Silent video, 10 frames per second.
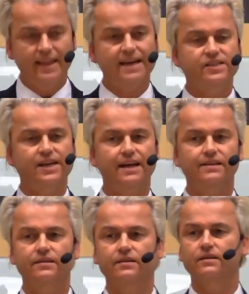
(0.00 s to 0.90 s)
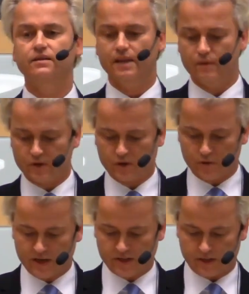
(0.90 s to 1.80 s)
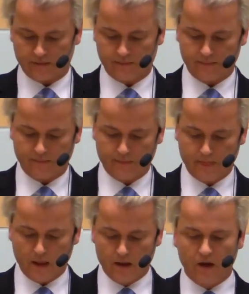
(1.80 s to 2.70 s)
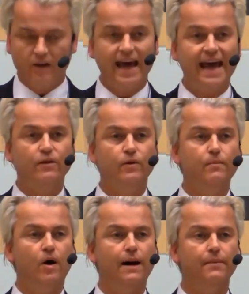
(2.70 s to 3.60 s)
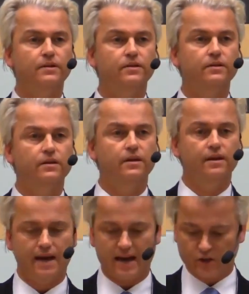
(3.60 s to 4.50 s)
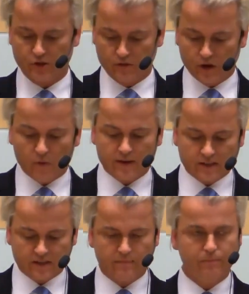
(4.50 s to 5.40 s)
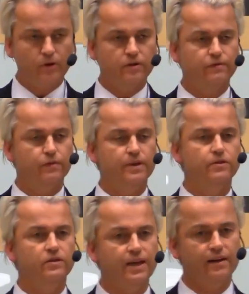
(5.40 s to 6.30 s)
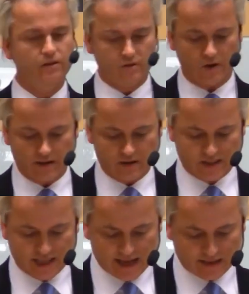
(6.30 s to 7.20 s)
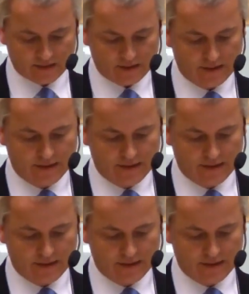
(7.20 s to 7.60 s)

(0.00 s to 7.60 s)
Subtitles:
They said he was crazy. An angry Muhammad, as you know, and it's important for me to tell you to understand,